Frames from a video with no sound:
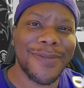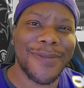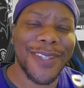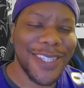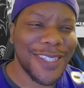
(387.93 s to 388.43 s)

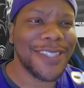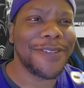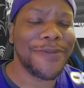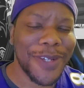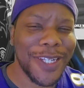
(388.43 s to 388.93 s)
This
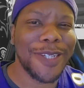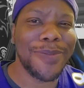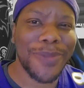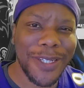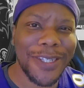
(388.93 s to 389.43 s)
could really
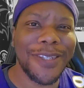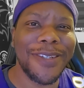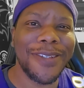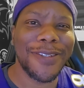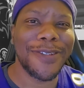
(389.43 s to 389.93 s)
be
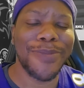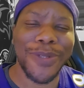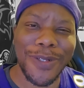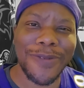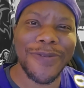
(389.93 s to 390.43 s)
a
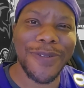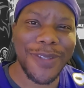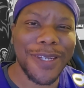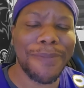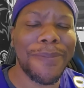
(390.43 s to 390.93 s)
beautiful
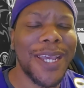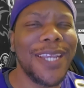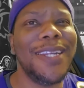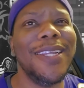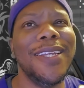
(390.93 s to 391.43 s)
thing.
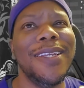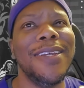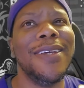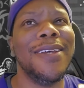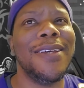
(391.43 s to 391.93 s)
Mainly
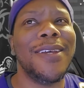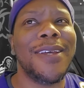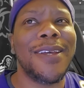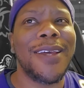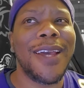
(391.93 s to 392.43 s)

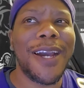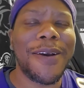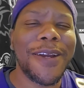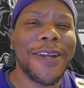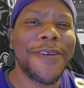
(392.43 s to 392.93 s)
how
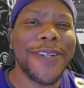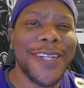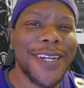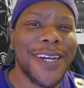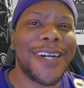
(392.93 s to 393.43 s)
Eric
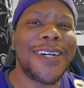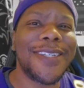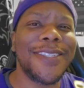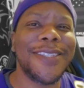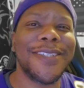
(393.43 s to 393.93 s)

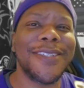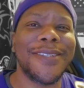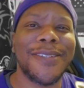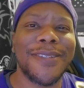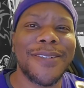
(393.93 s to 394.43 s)
DaCosta
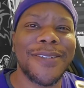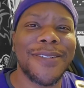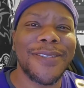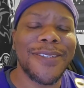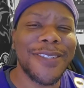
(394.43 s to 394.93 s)

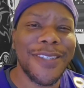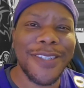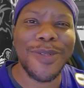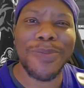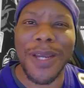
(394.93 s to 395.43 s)
is
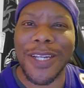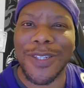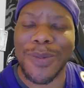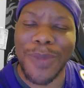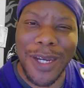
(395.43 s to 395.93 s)
such a
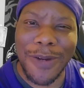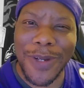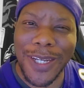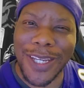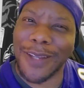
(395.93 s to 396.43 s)
mastermind
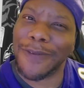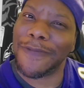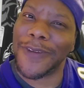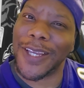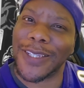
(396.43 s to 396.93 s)
with getting
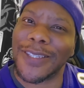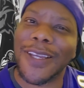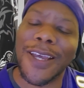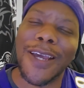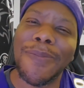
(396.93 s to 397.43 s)
vets to
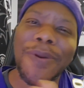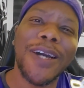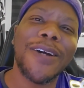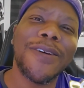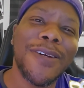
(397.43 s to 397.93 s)
help
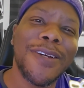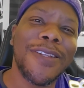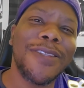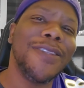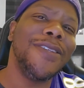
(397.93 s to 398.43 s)
out
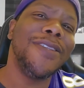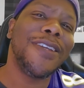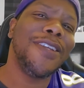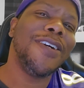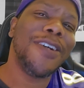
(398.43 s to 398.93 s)
the
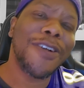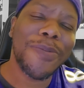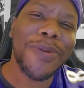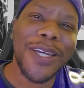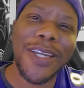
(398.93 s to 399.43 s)
younger
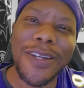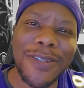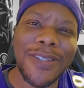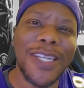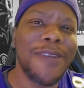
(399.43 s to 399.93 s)

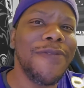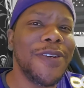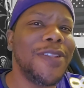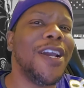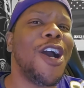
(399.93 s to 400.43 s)
players, even though
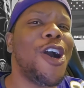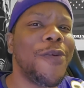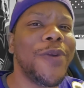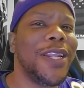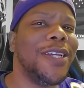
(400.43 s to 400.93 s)
they are
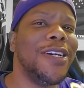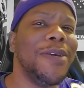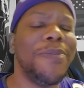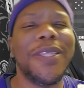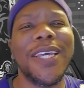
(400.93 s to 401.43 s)
already
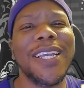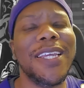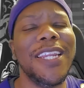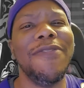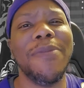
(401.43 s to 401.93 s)
good, but that
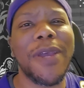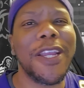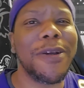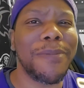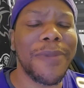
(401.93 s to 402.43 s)
can even make
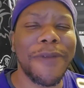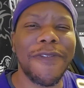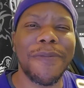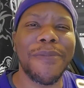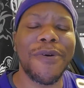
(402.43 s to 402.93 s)
them
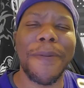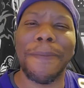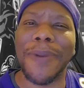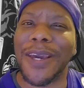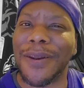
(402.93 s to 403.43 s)
even more
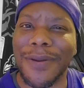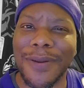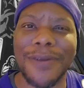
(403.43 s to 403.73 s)
better.